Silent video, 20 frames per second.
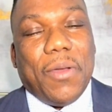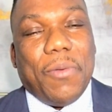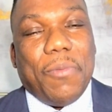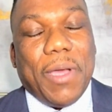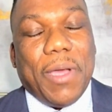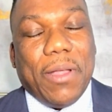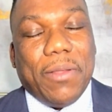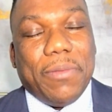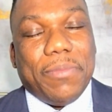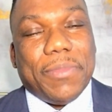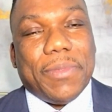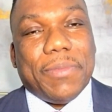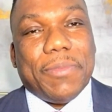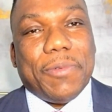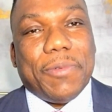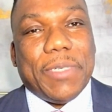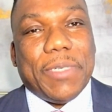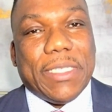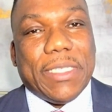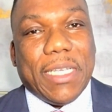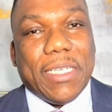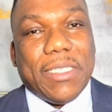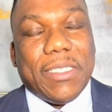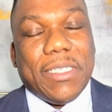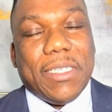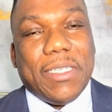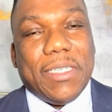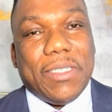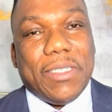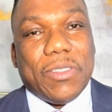Well,
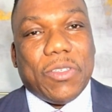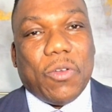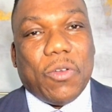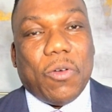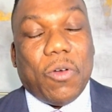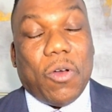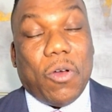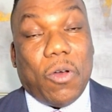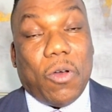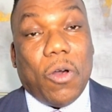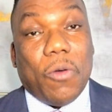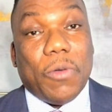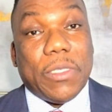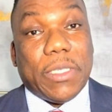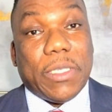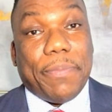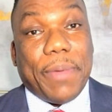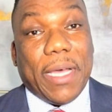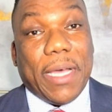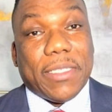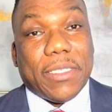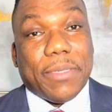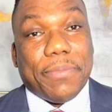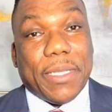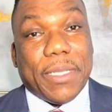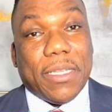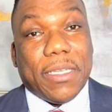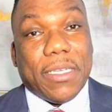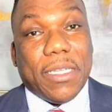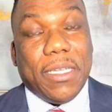recession is always a
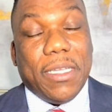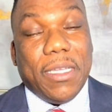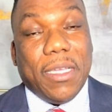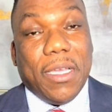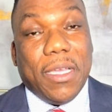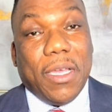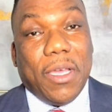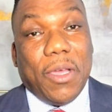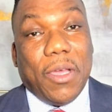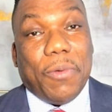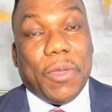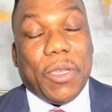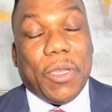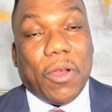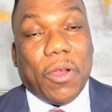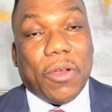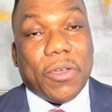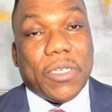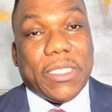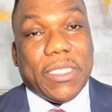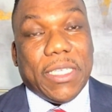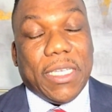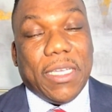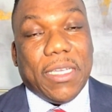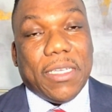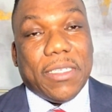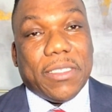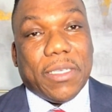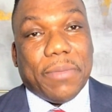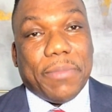possibility. We are
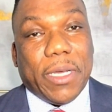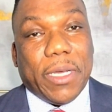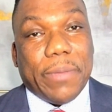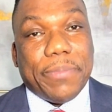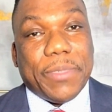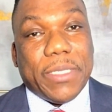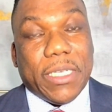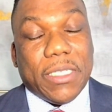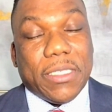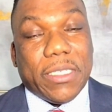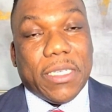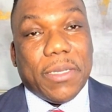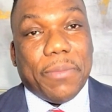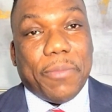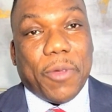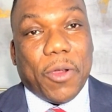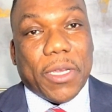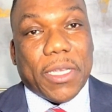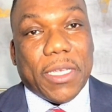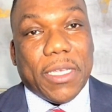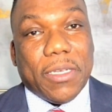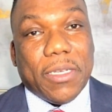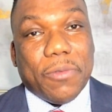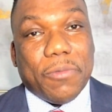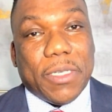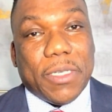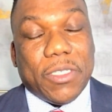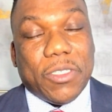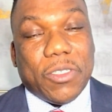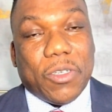seeing some upticks in the market,
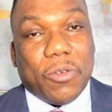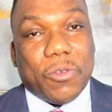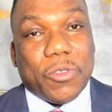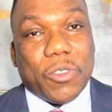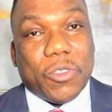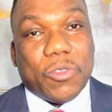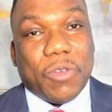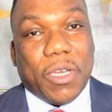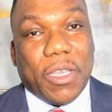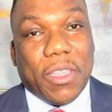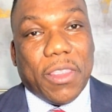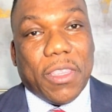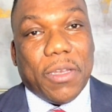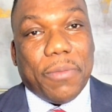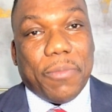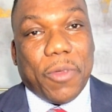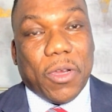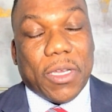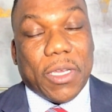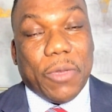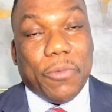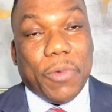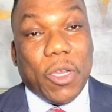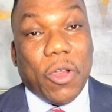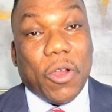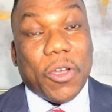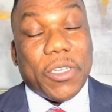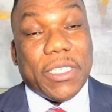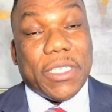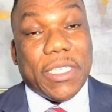which shows strength in the market. We
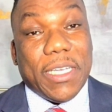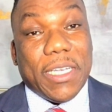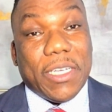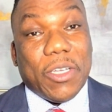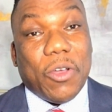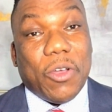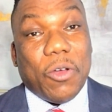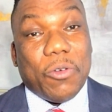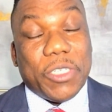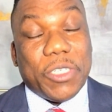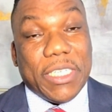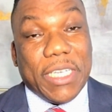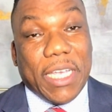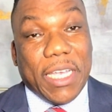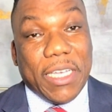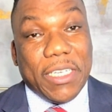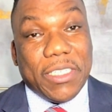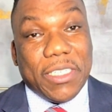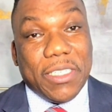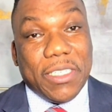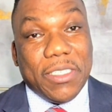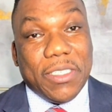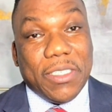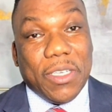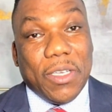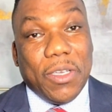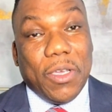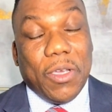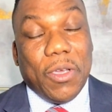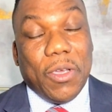are seeing negotiations,
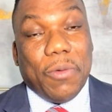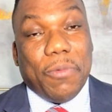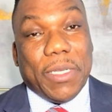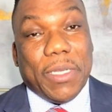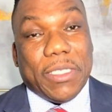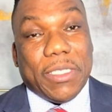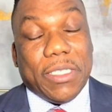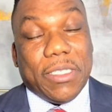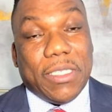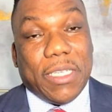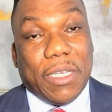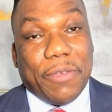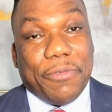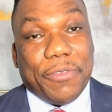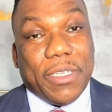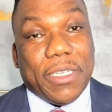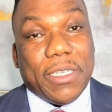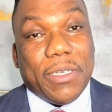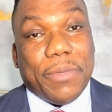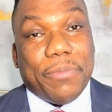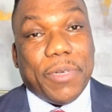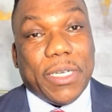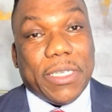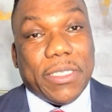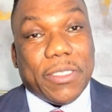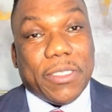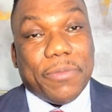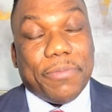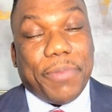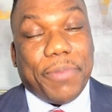which definitely brings
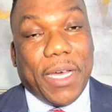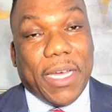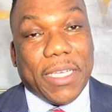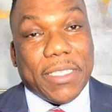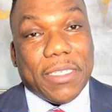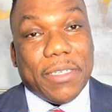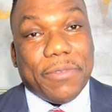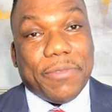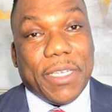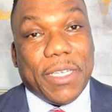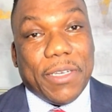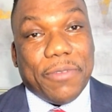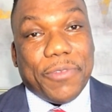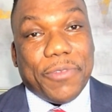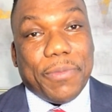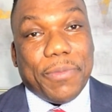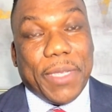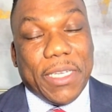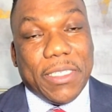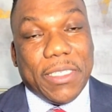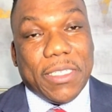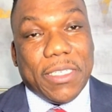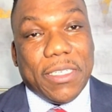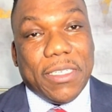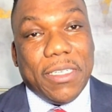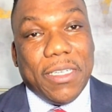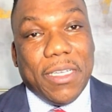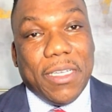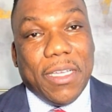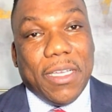some positive
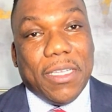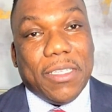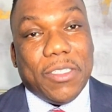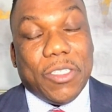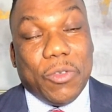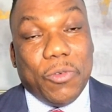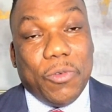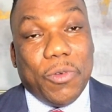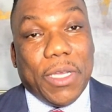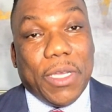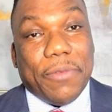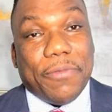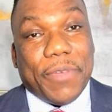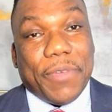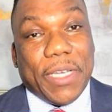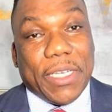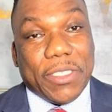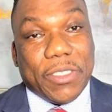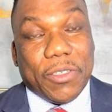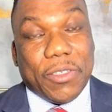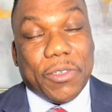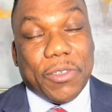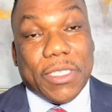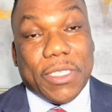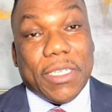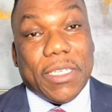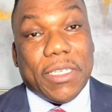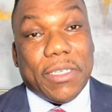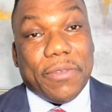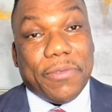information to investors
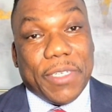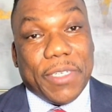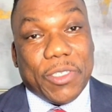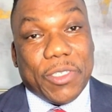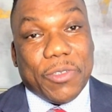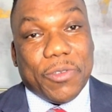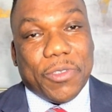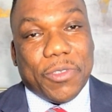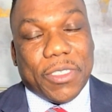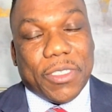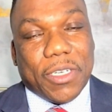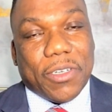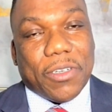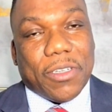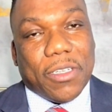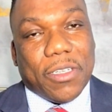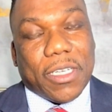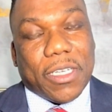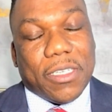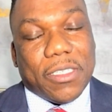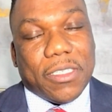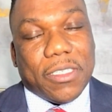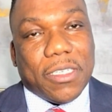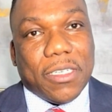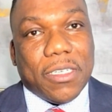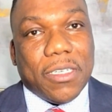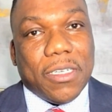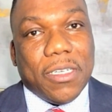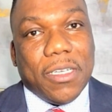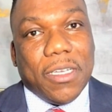and individuals that are looking
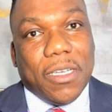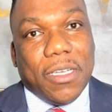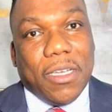to